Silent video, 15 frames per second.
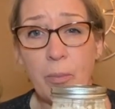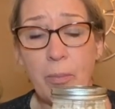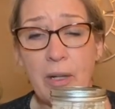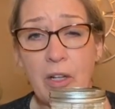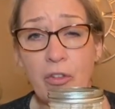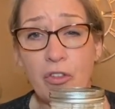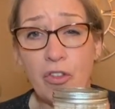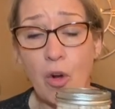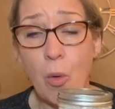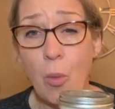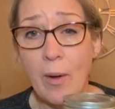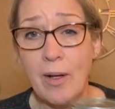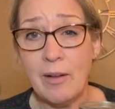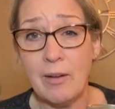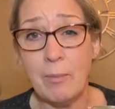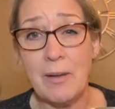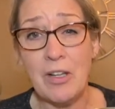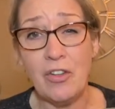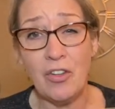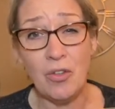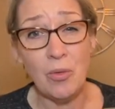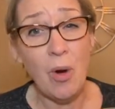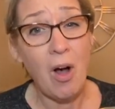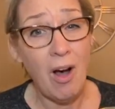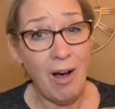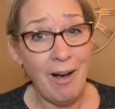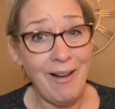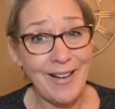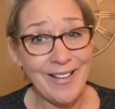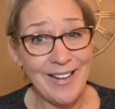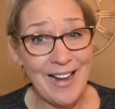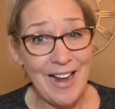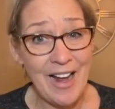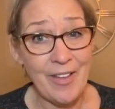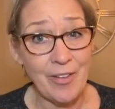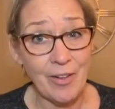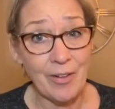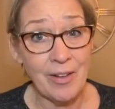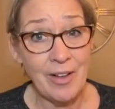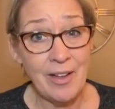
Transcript: but you don't want it to be too hot either.